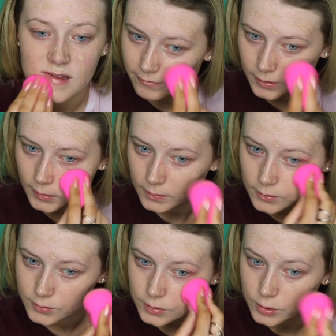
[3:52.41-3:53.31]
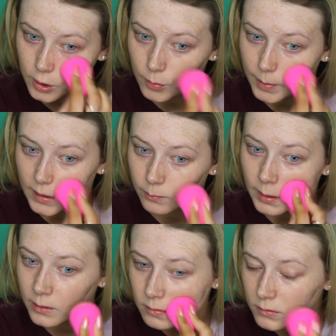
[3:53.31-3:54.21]
I feel like there's no
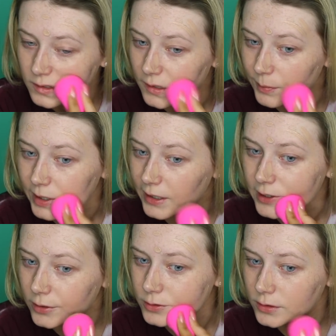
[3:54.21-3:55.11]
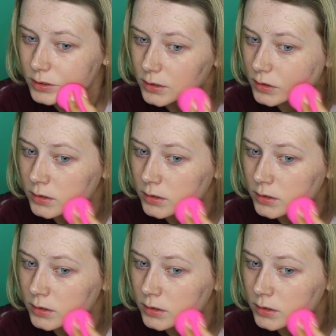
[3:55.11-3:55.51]
pigment coming out.